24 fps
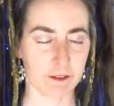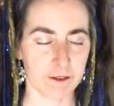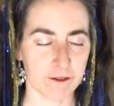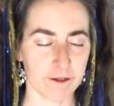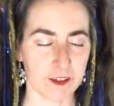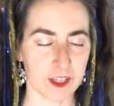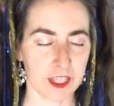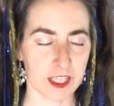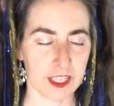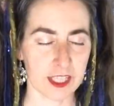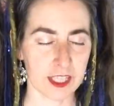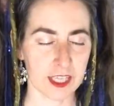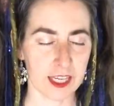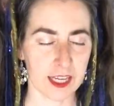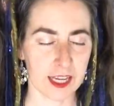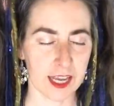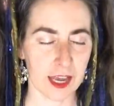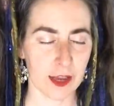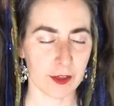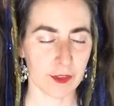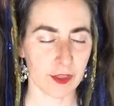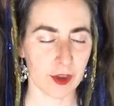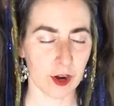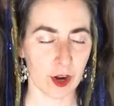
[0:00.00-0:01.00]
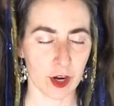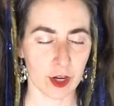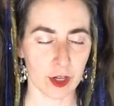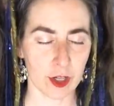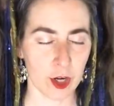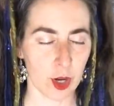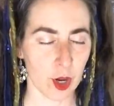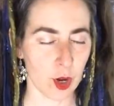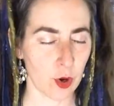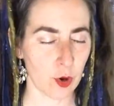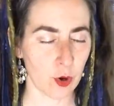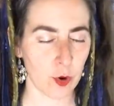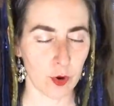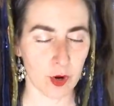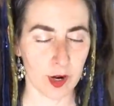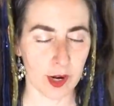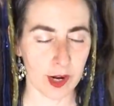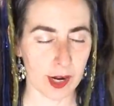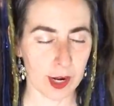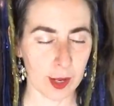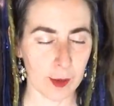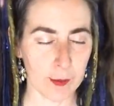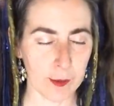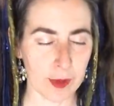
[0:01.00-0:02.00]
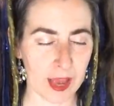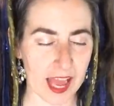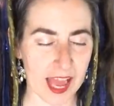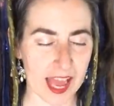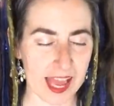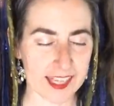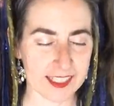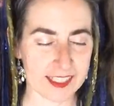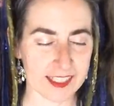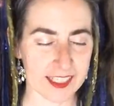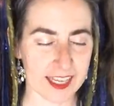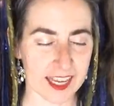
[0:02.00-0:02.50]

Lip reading: Feeling how there are no pat